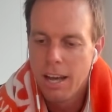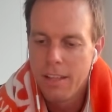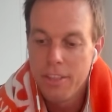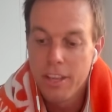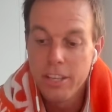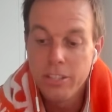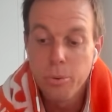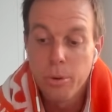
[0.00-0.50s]

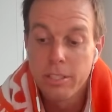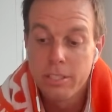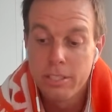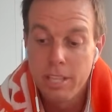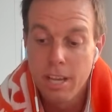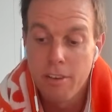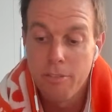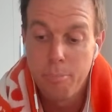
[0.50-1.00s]
This one's
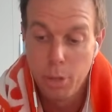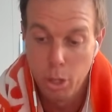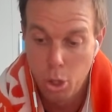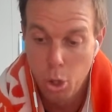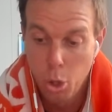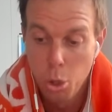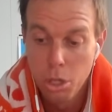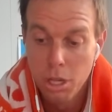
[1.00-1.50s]
tough.
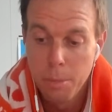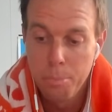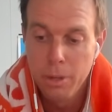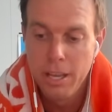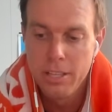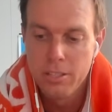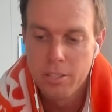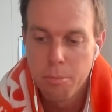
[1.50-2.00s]
Pegula
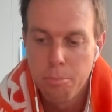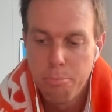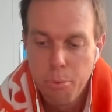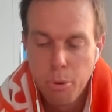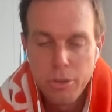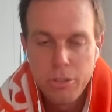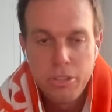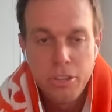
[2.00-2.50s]
plays
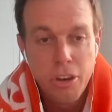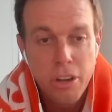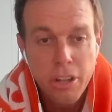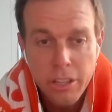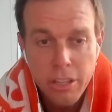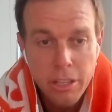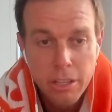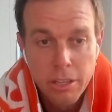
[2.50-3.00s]
Boisson.